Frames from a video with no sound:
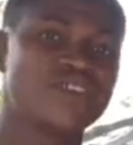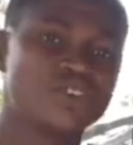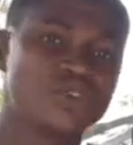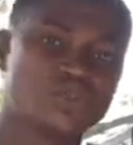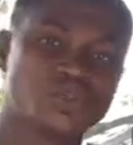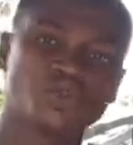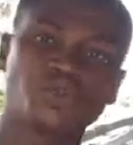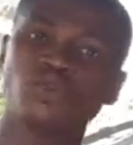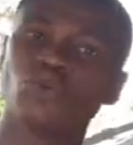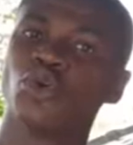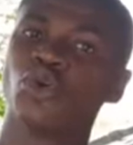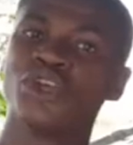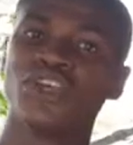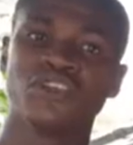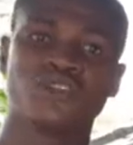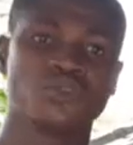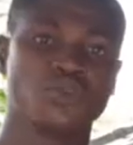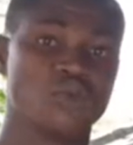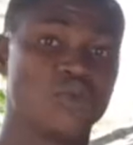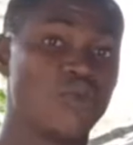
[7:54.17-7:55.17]
2
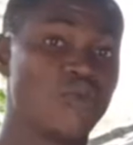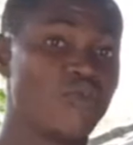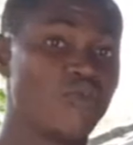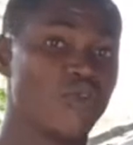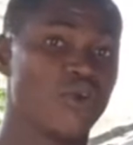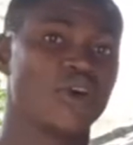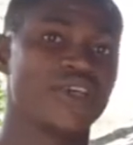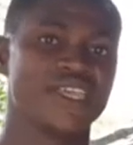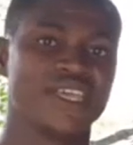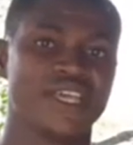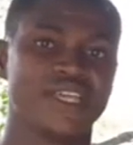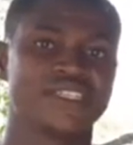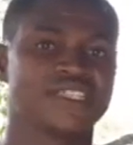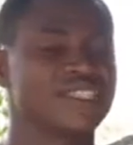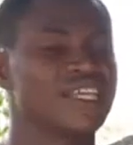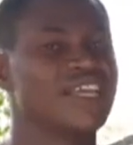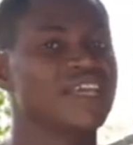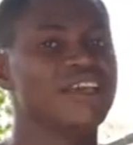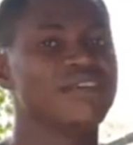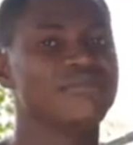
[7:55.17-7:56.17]
going to 4
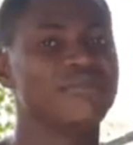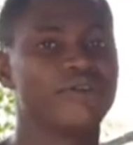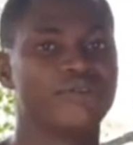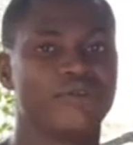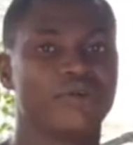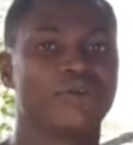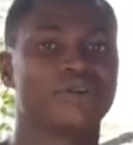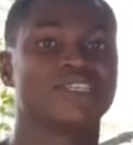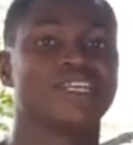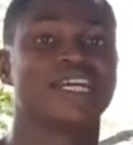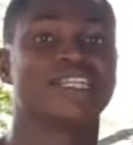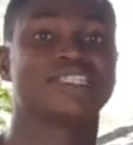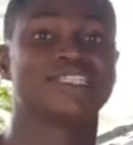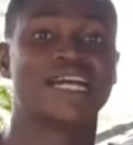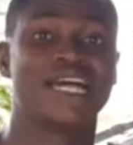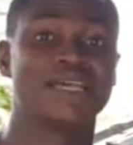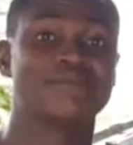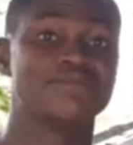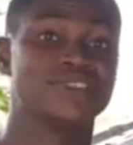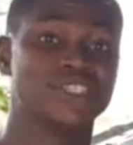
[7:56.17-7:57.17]
years before their
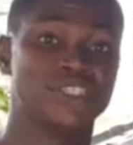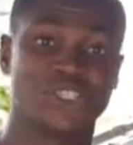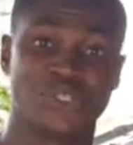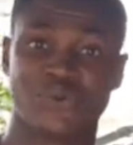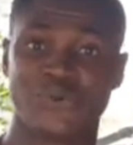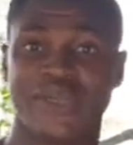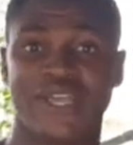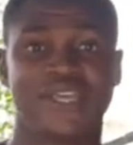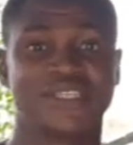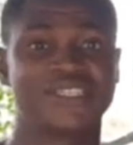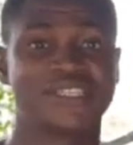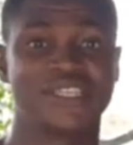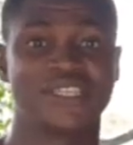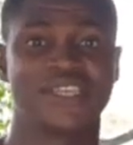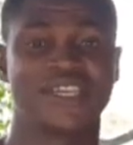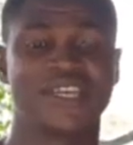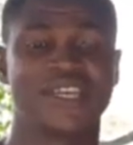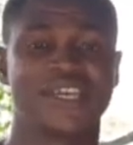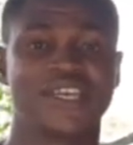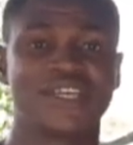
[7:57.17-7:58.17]
time deteriorates.
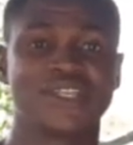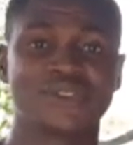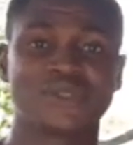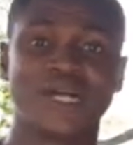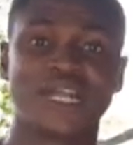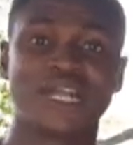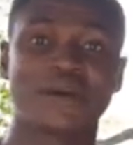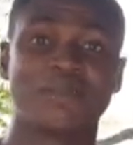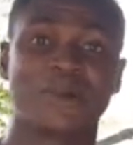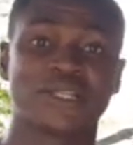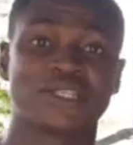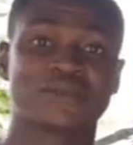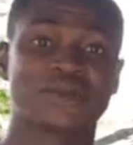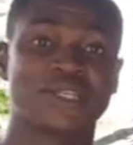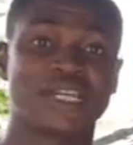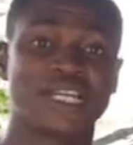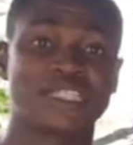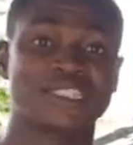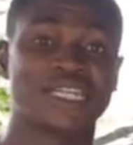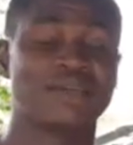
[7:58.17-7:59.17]
So at that
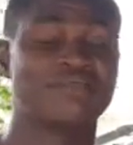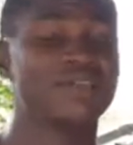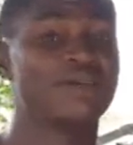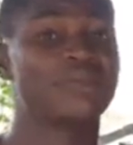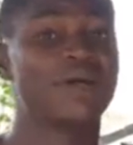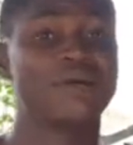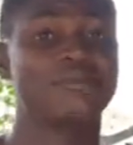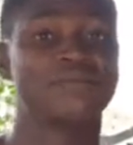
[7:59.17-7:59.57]
particular time, they might